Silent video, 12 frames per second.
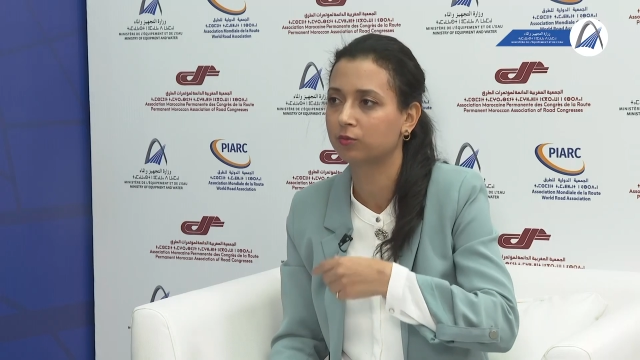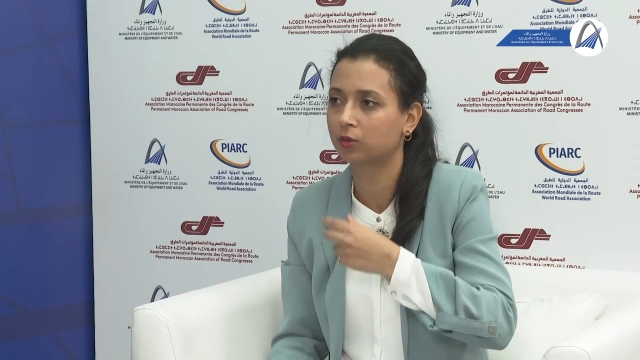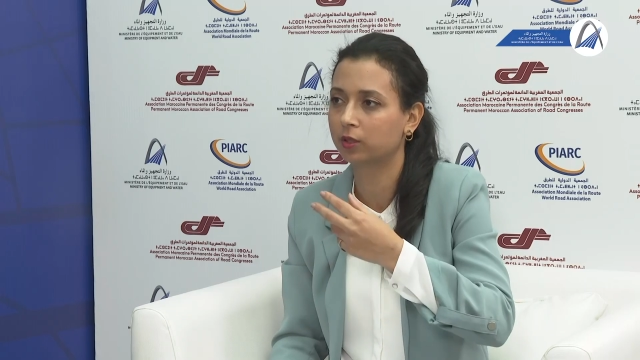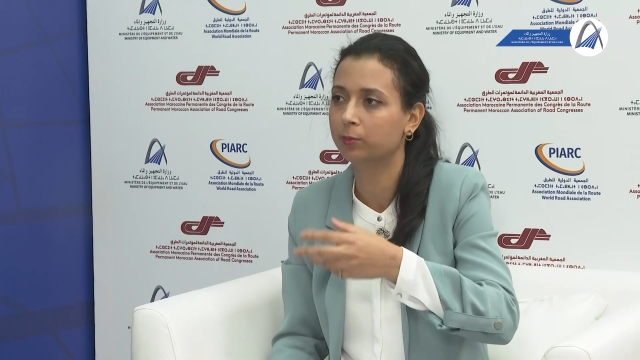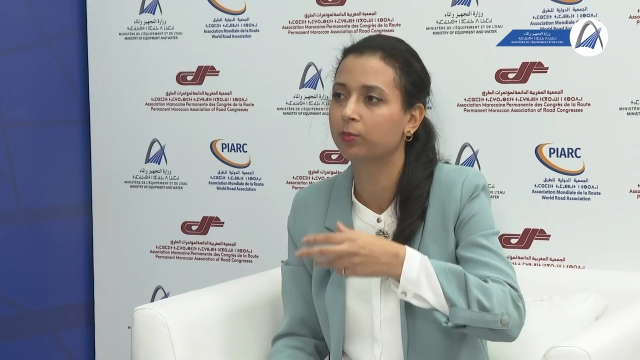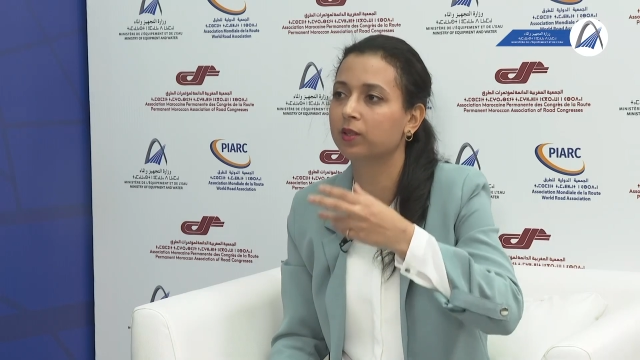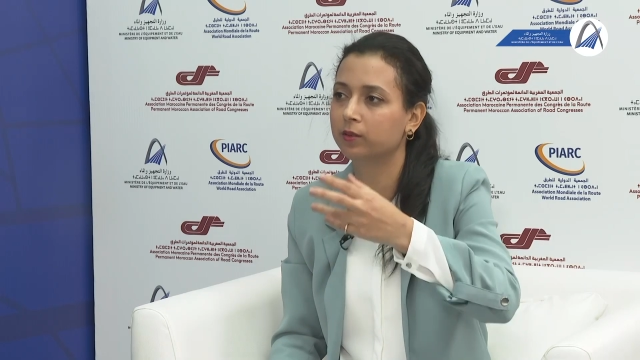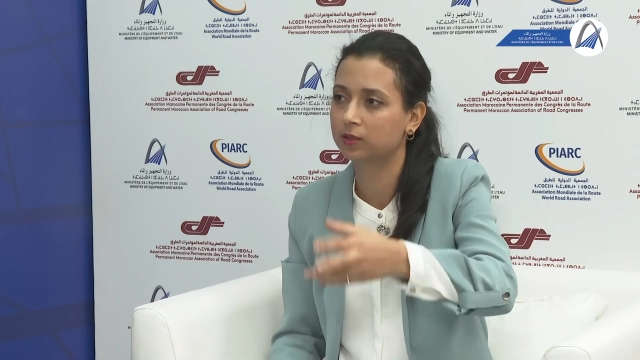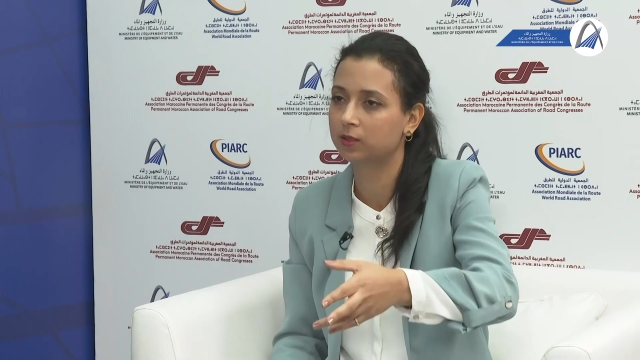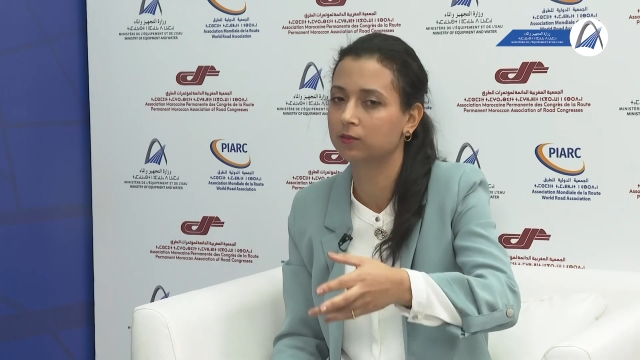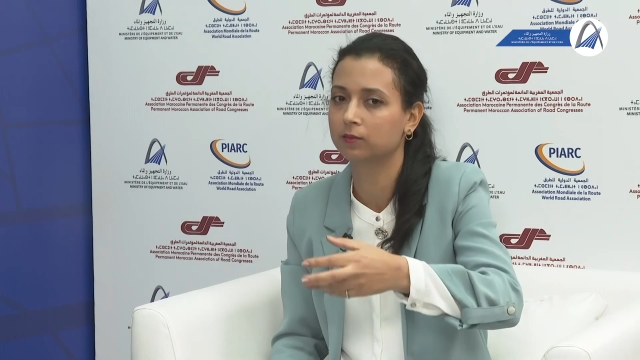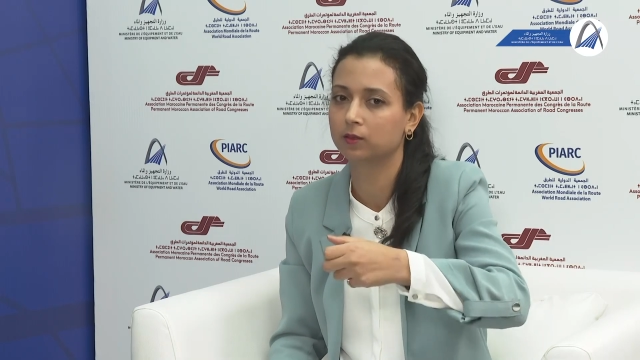for
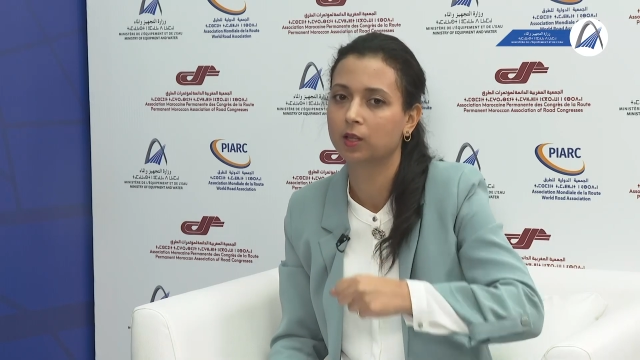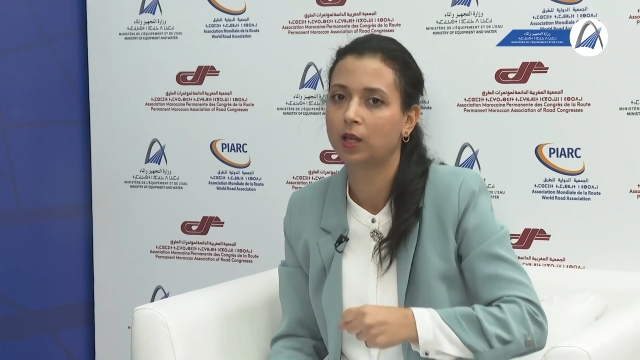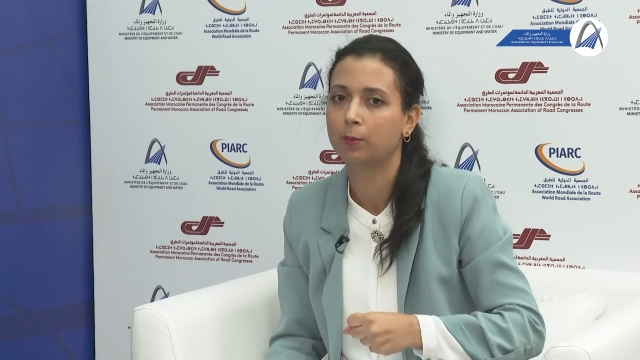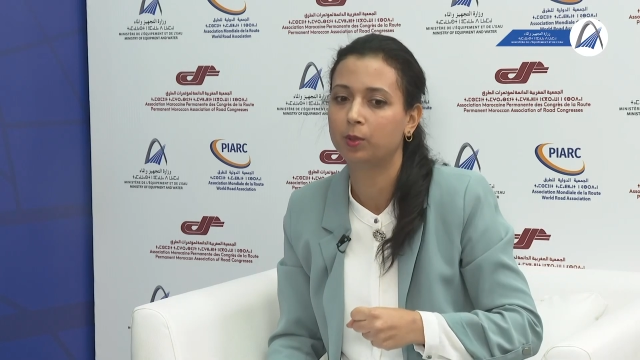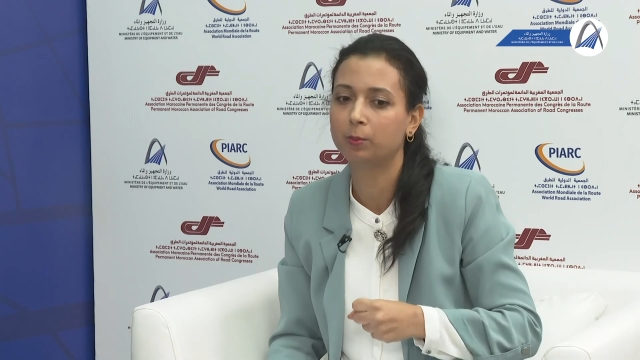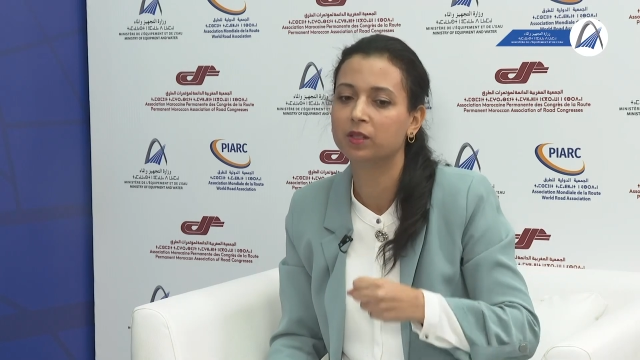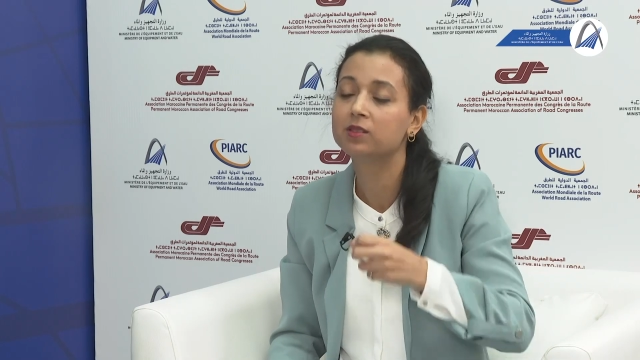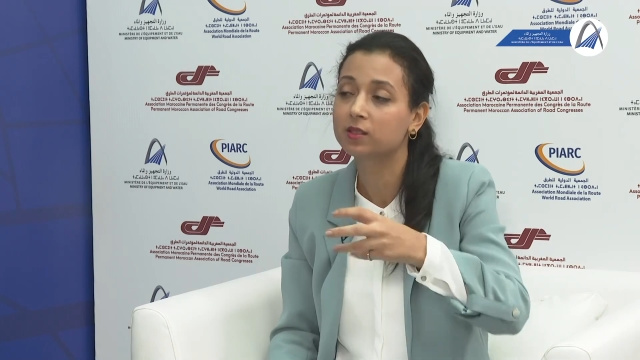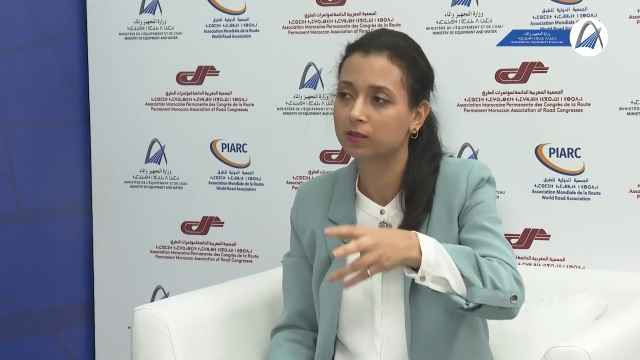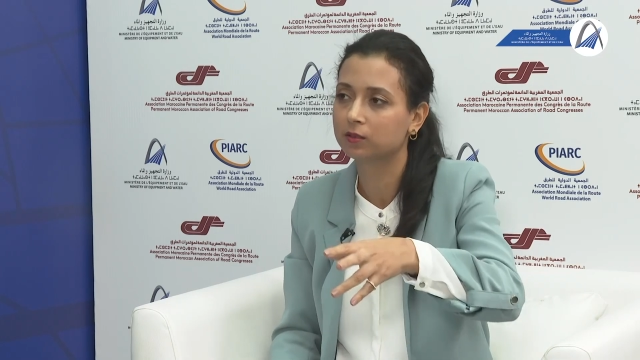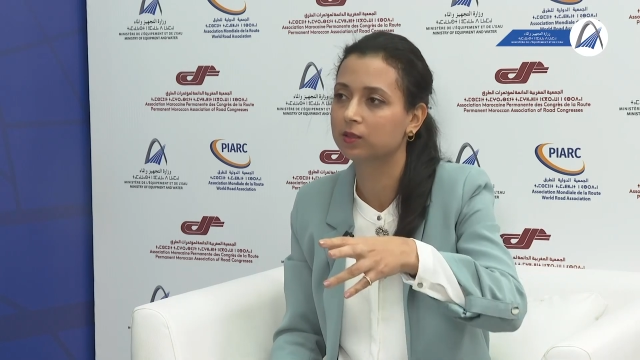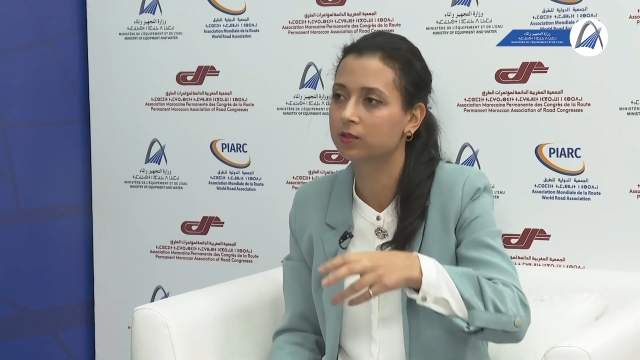implementing
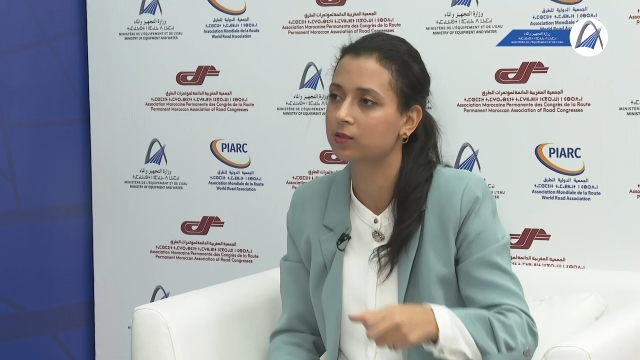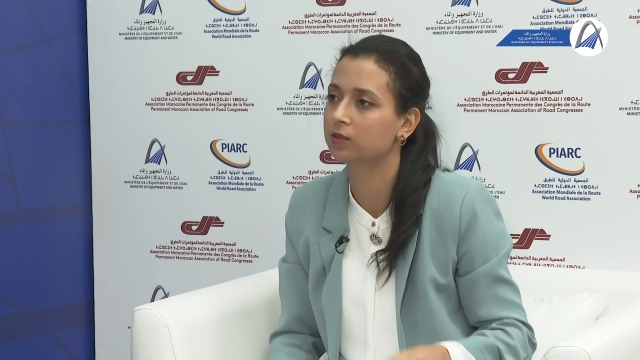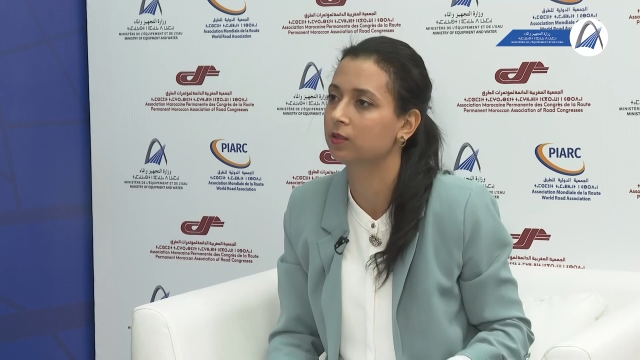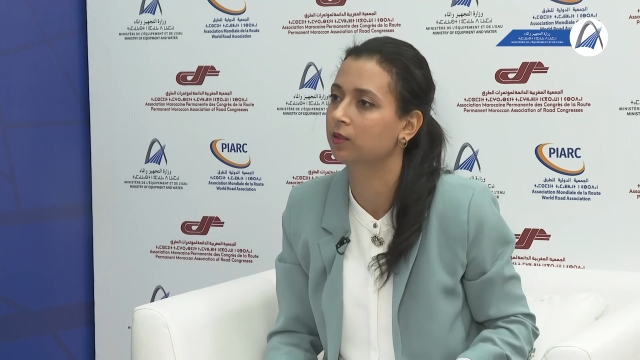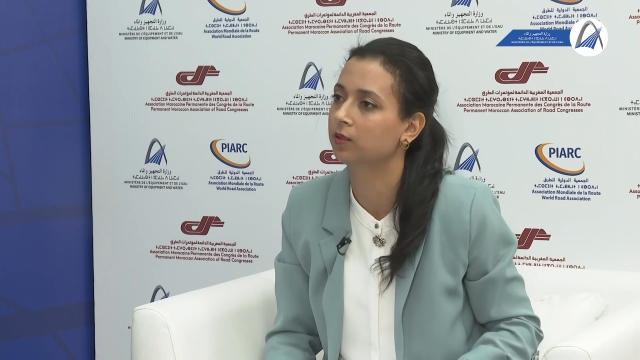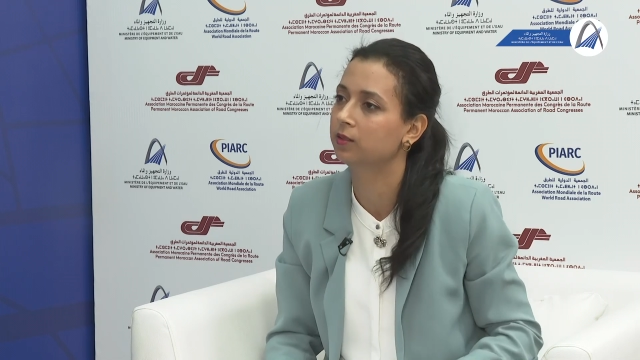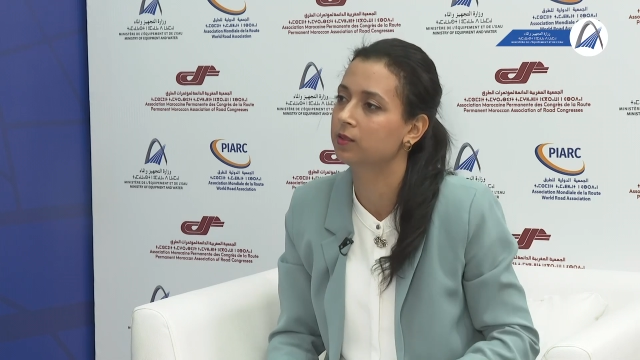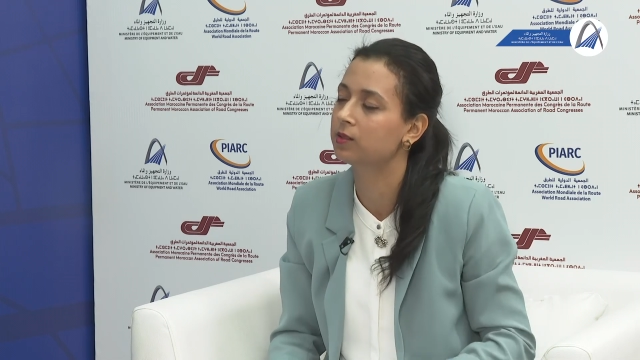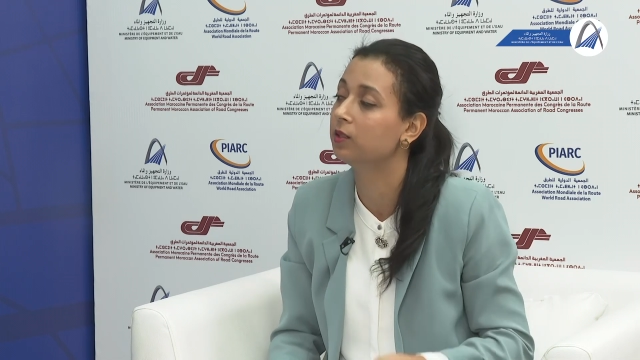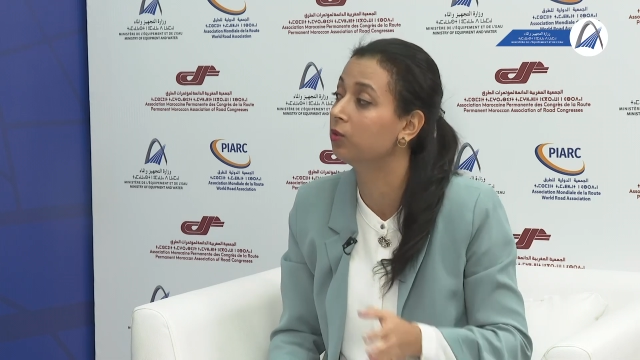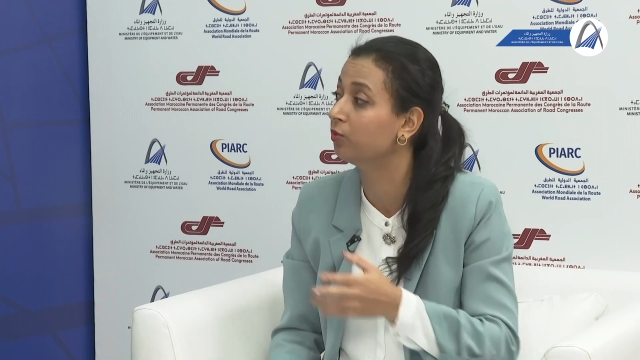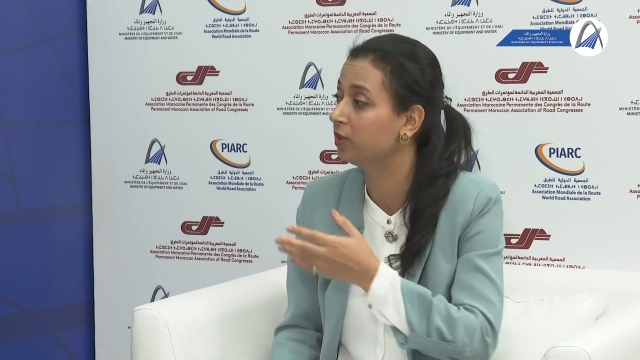this
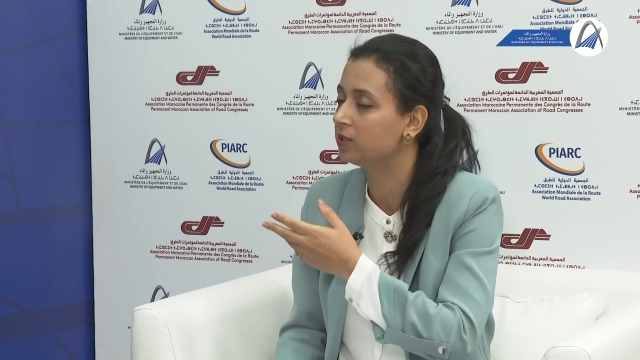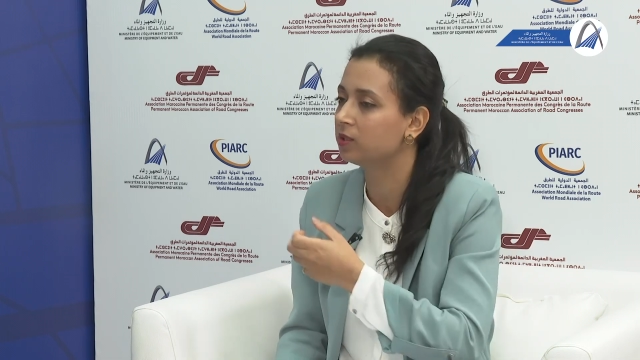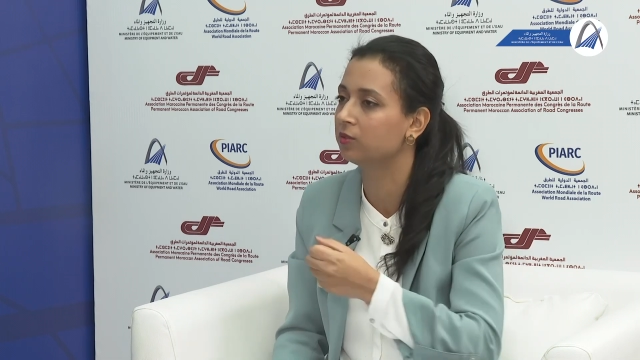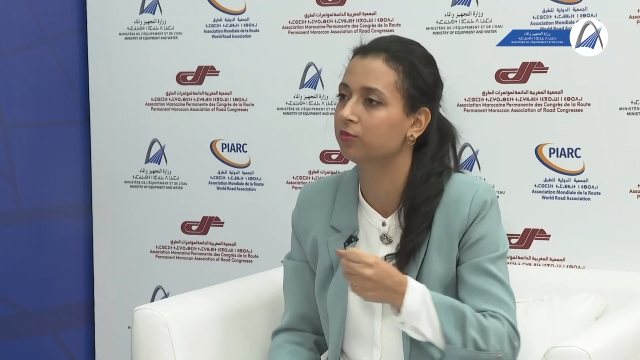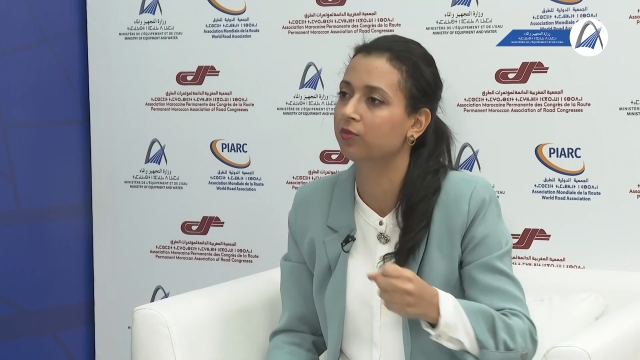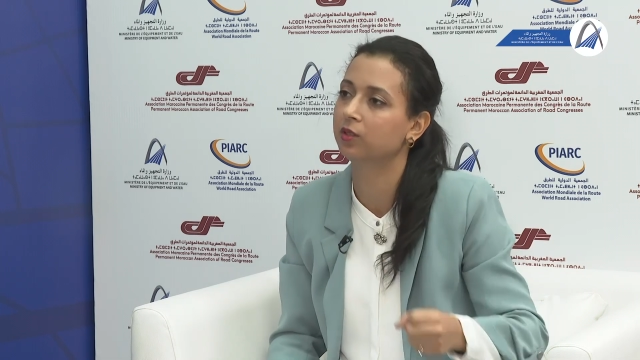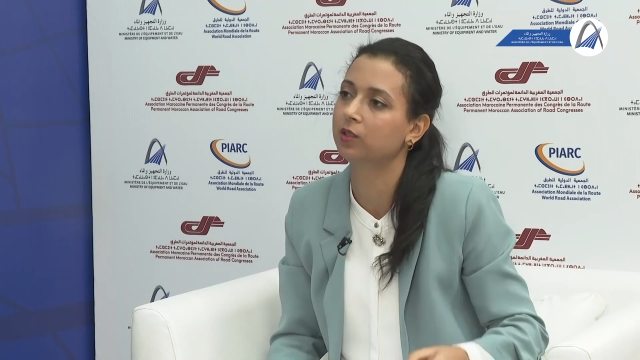innovative